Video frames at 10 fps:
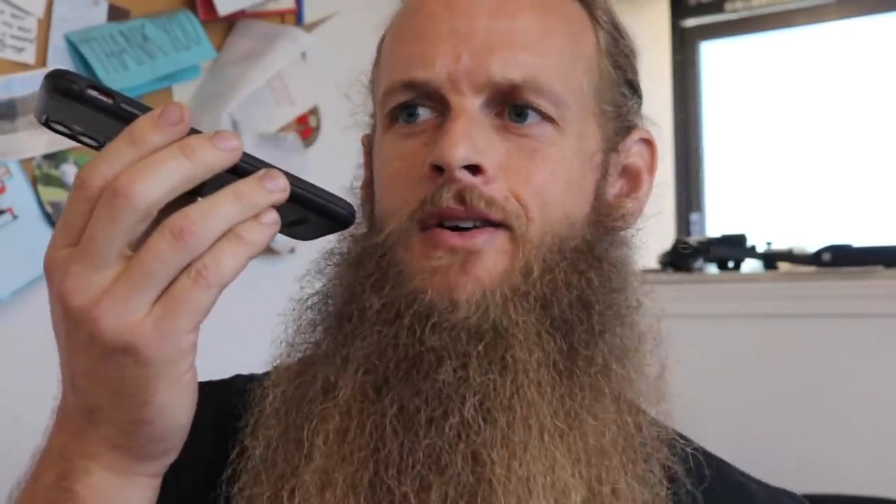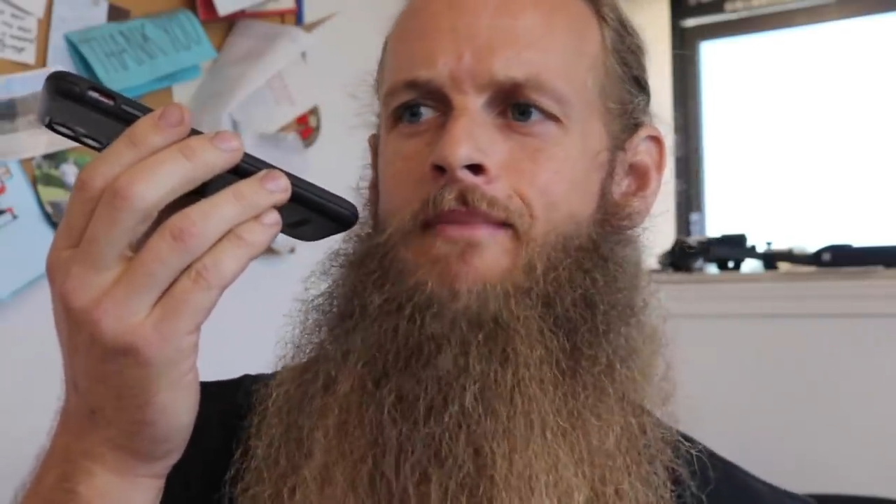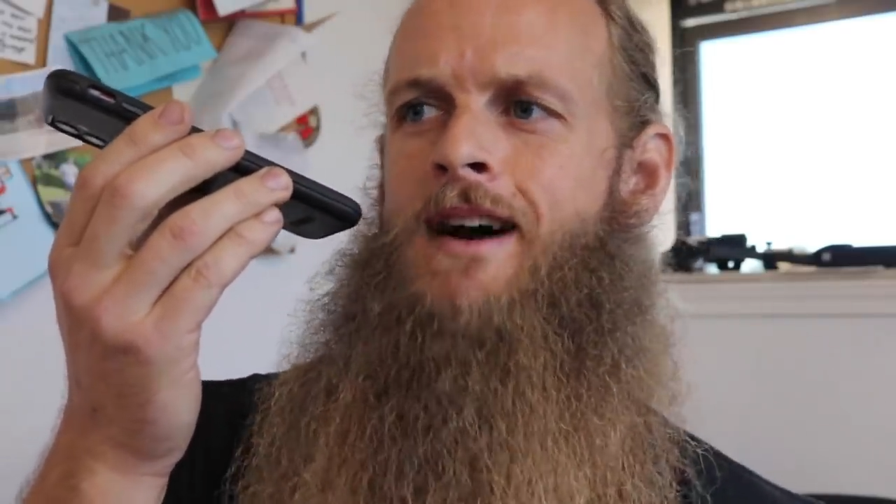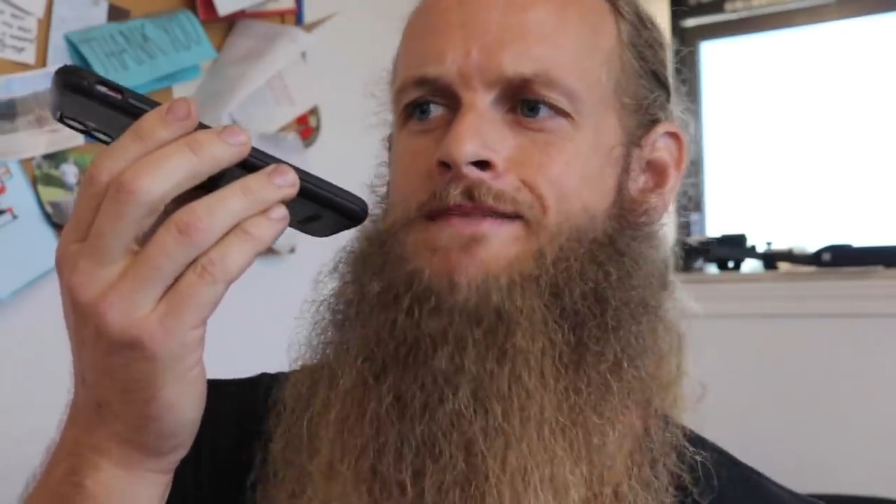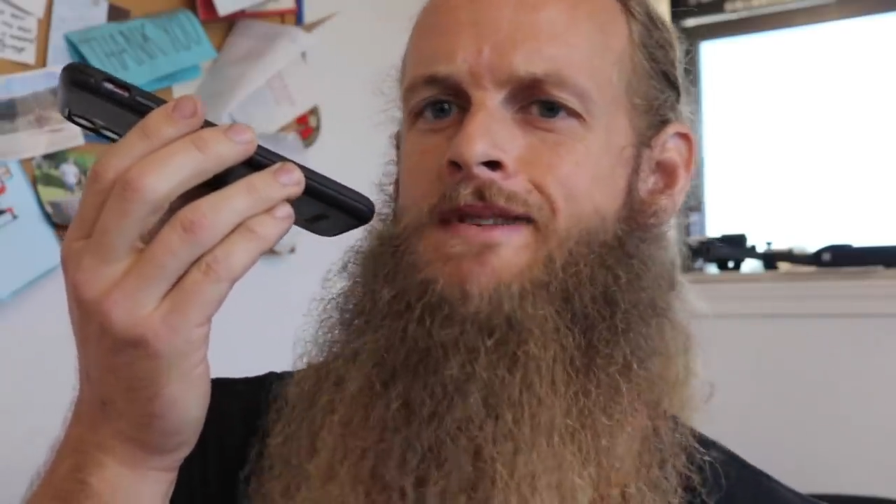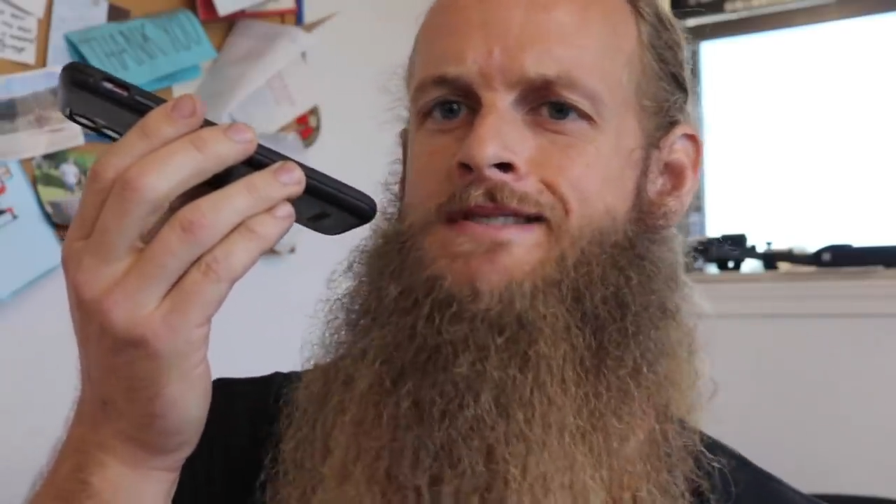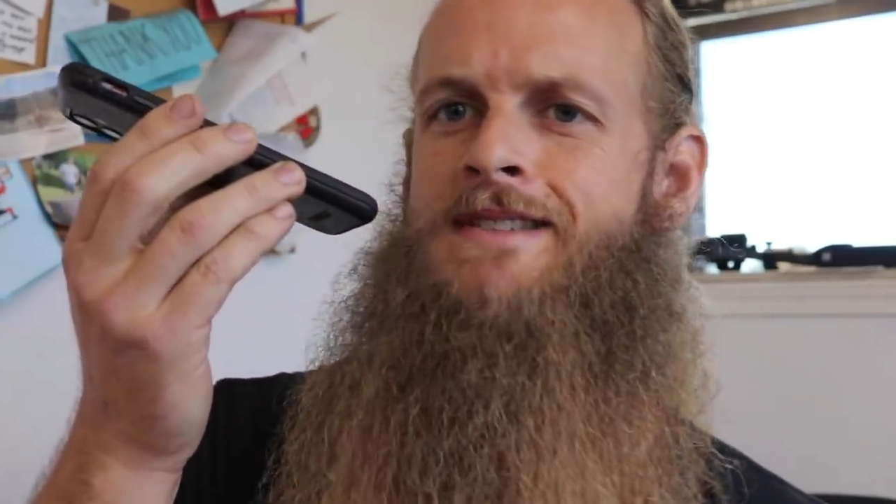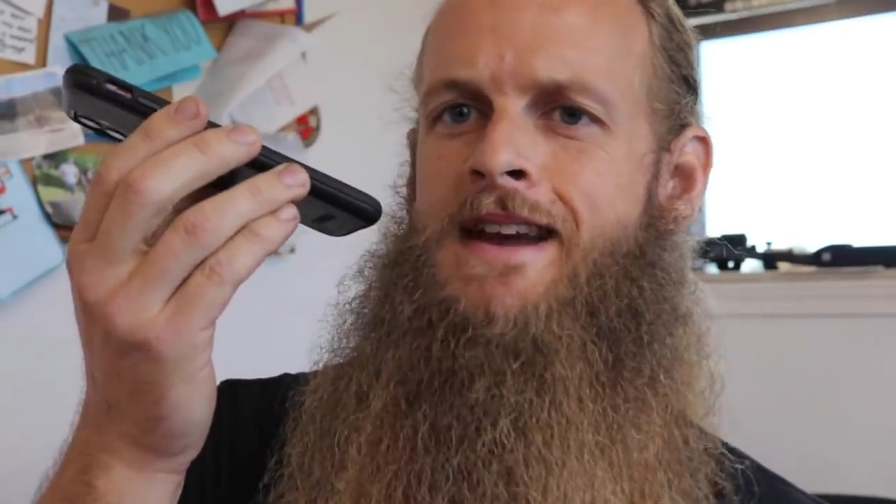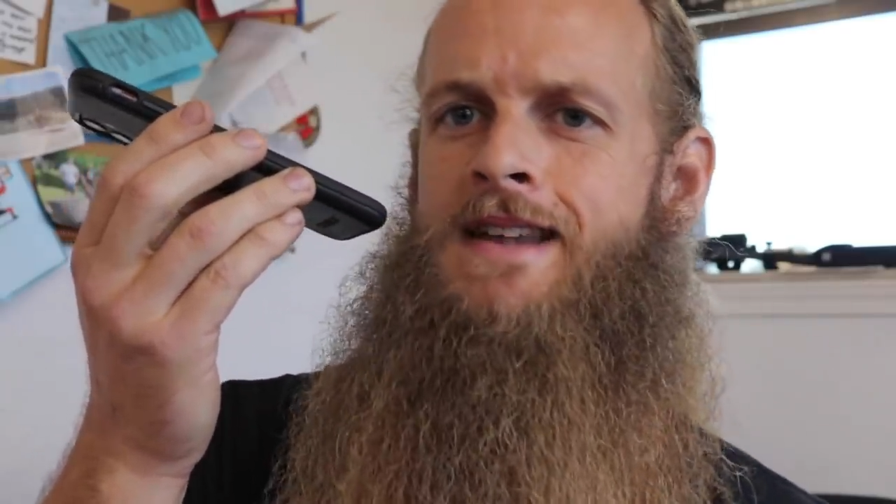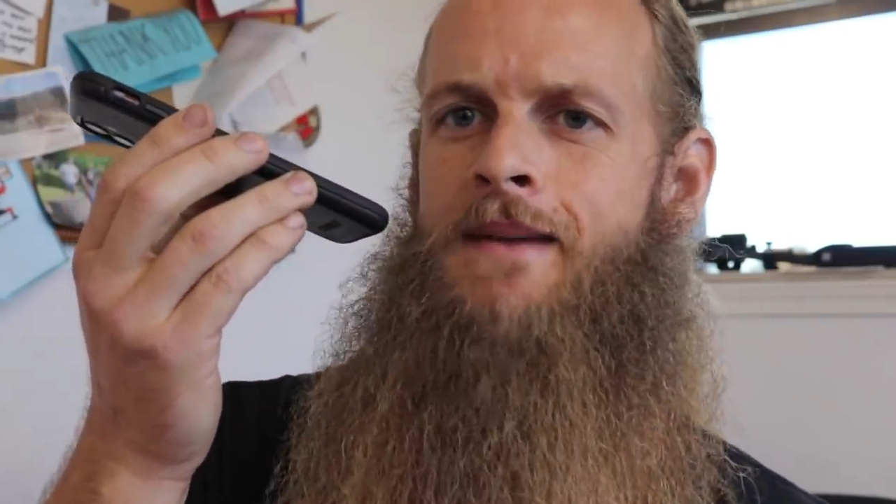or am I supposed to
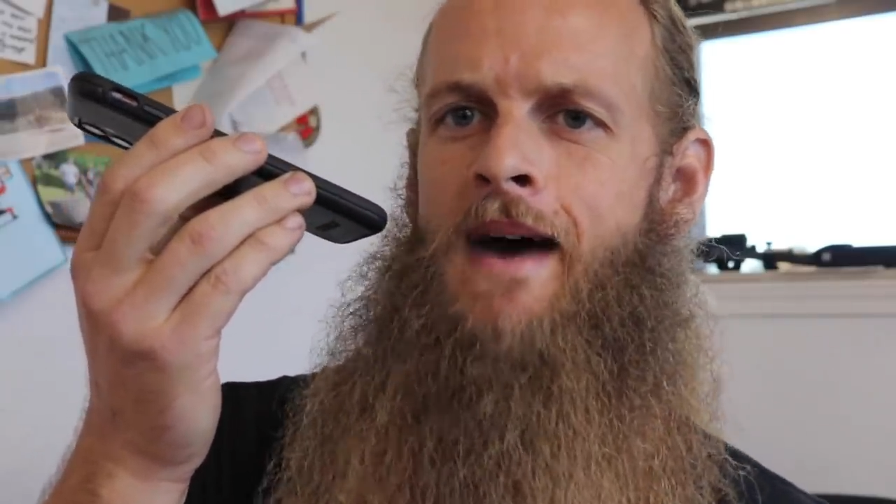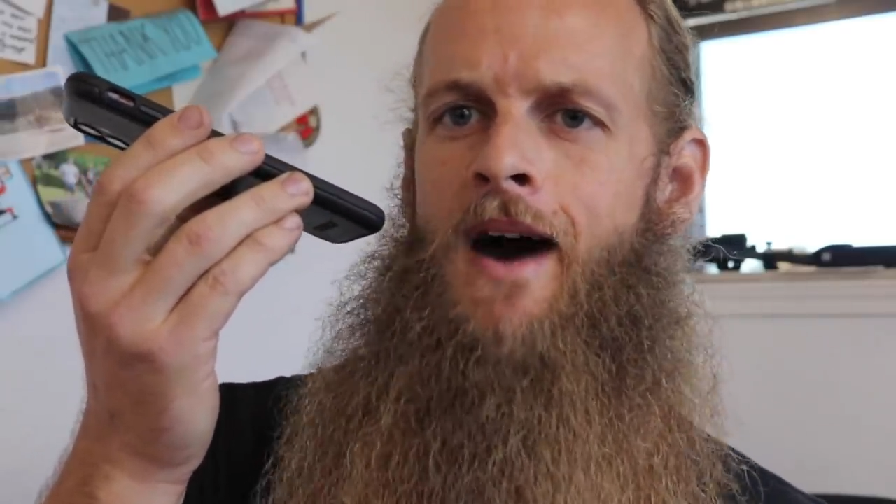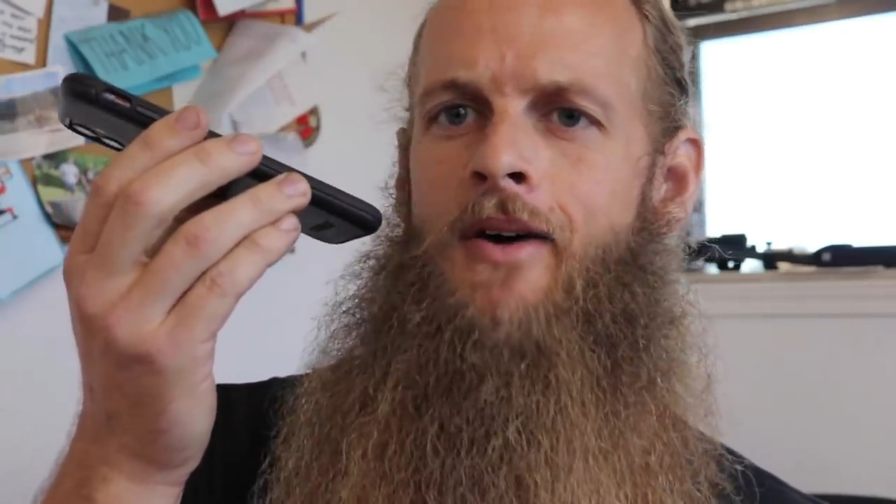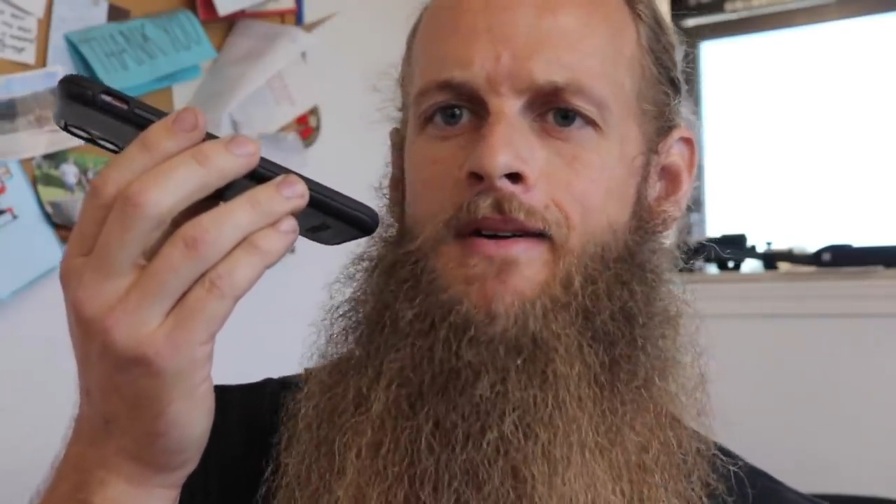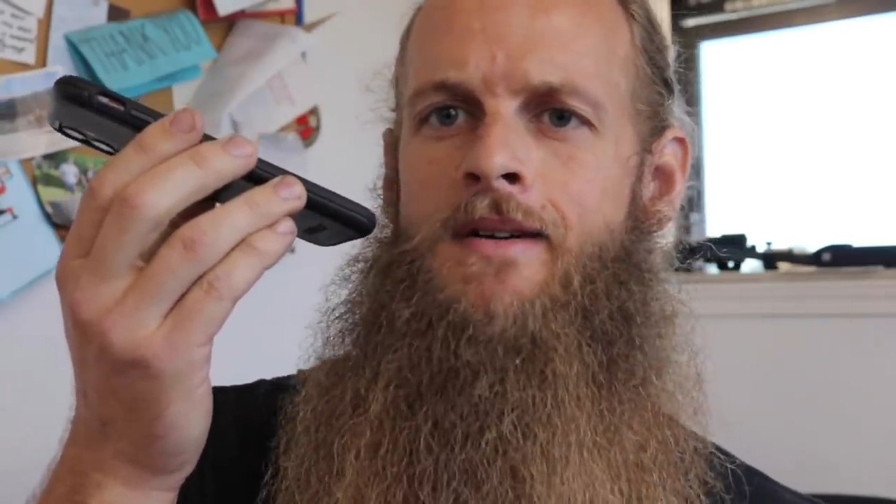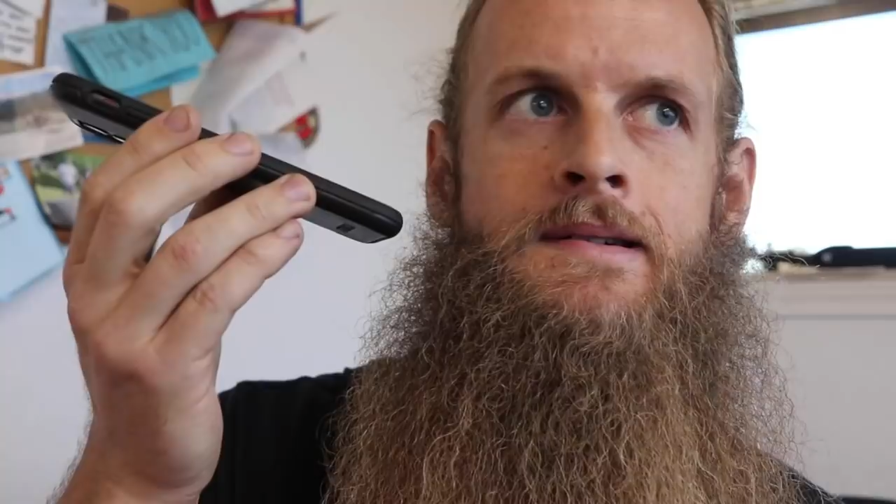take them out?